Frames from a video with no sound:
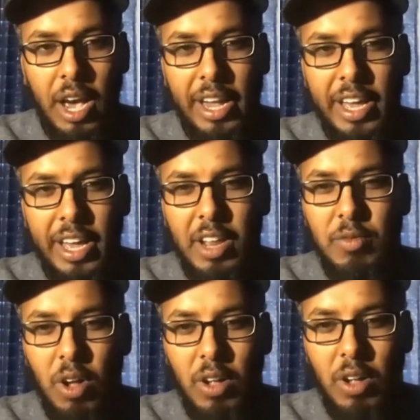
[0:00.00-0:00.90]
I got
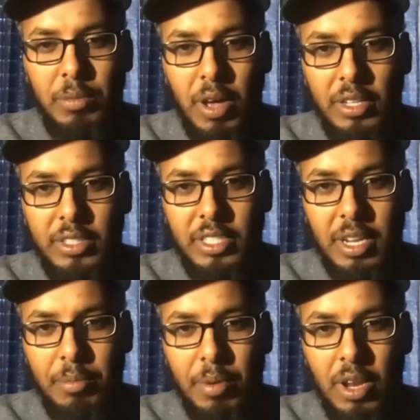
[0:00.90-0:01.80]
involved in politics
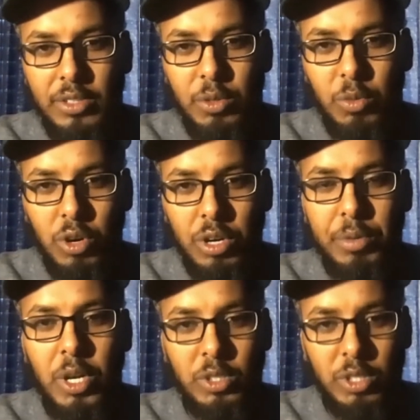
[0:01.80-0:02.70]
and policy work
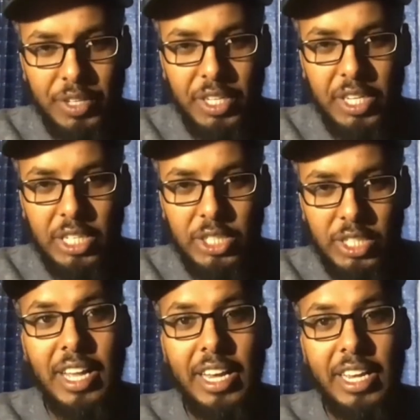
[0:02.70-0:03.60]
because of
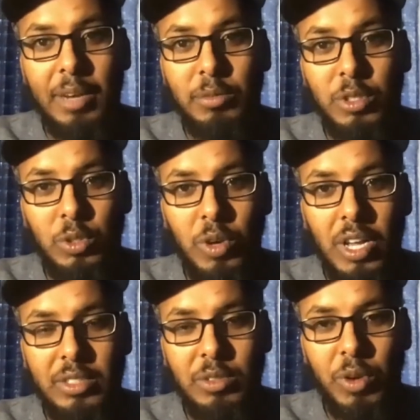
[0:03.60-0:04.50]
education. I came to the
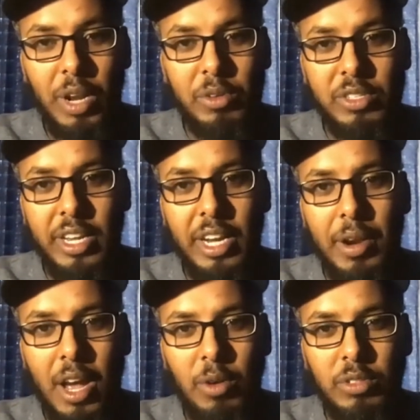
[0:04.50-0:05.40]
US when I was like
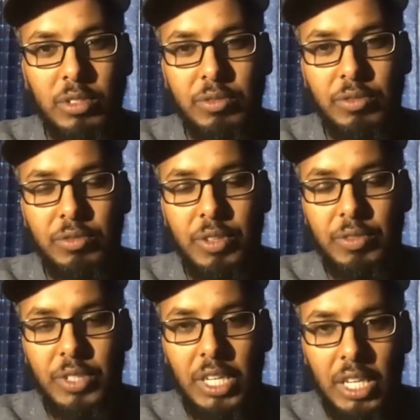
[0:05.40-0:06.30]
around
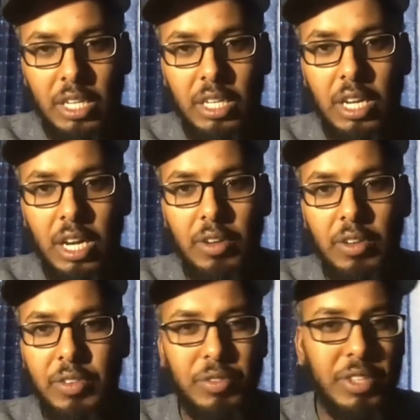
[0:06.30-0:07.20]
15,
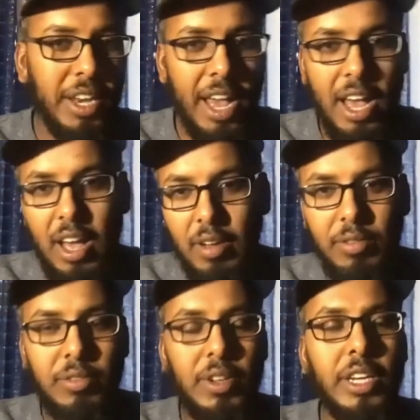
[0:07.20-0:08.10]
15 and a half,
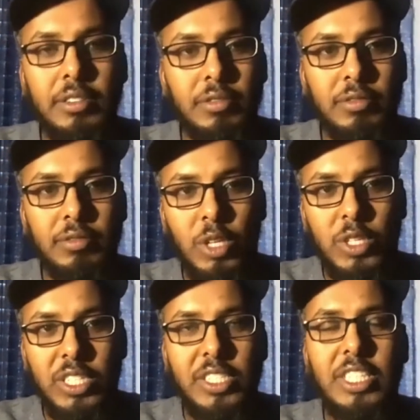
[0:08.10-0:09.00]
like not
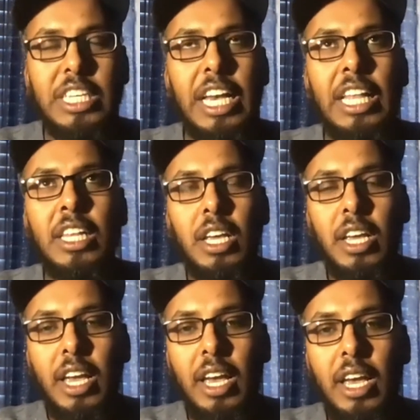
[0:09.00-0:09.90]
16 yet,
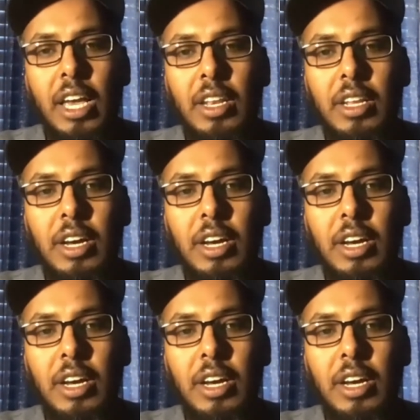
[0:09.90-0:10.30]
and